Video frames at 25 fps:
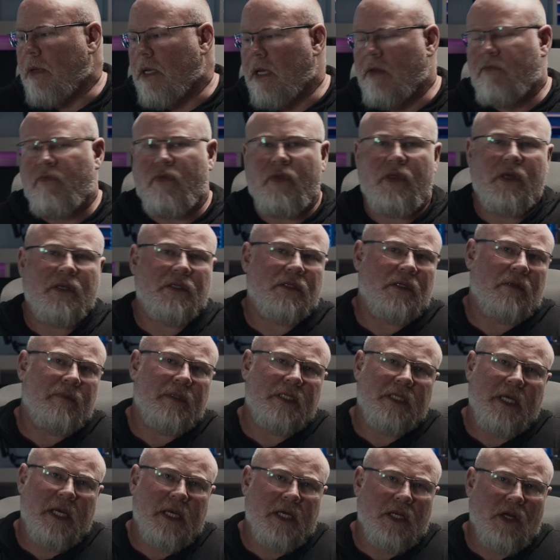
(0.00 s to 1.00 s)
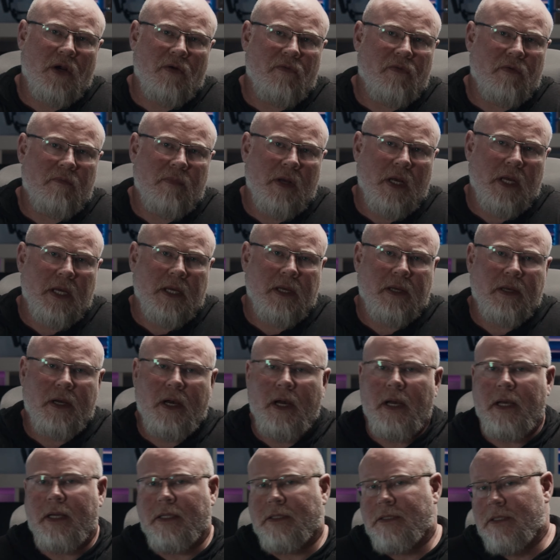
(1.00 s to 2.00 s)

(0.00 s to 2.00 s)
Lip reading: and everything's going to be taken over by AI,